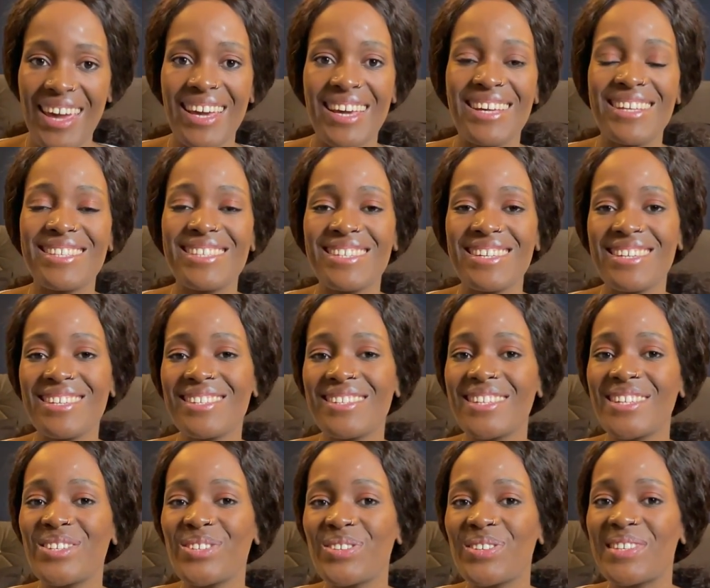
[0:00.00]
It's easy
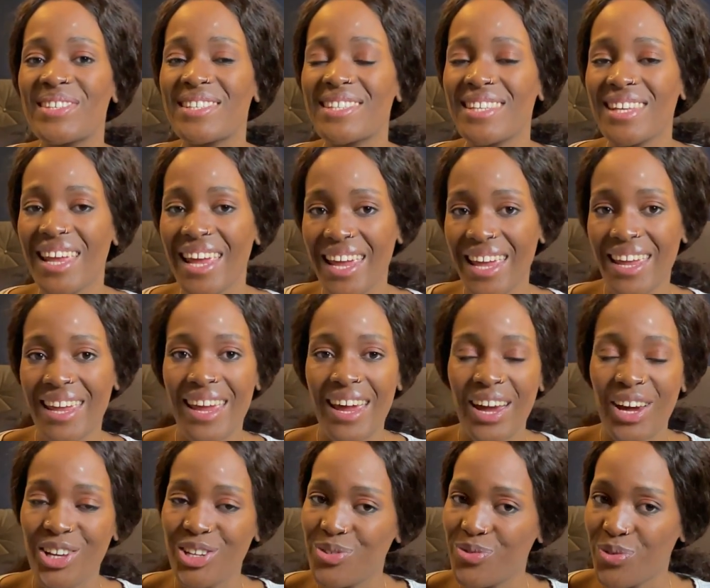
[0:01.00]
to say
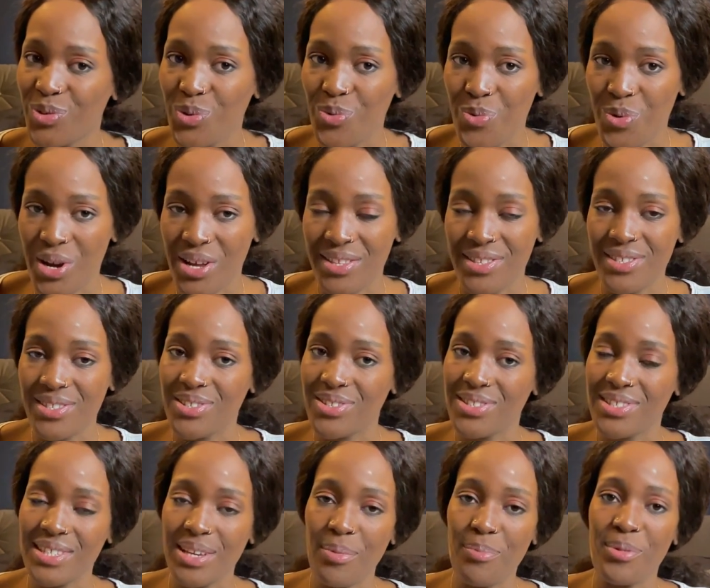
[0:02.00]
hurtful words to
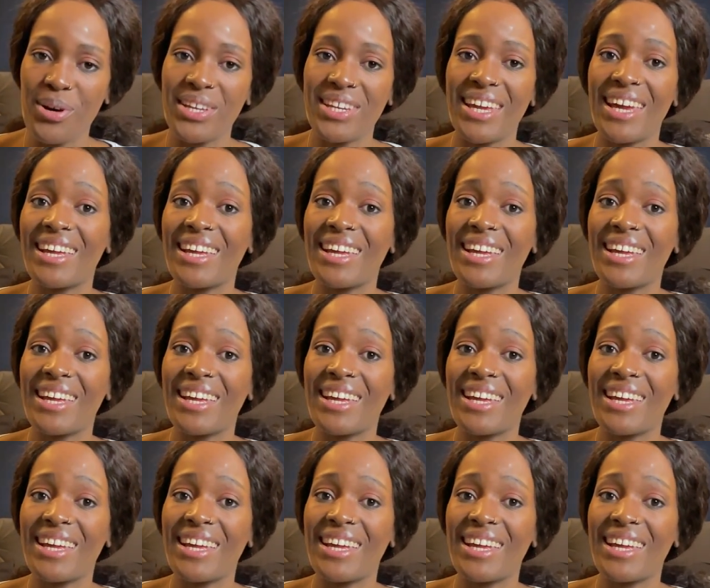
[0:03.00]
someone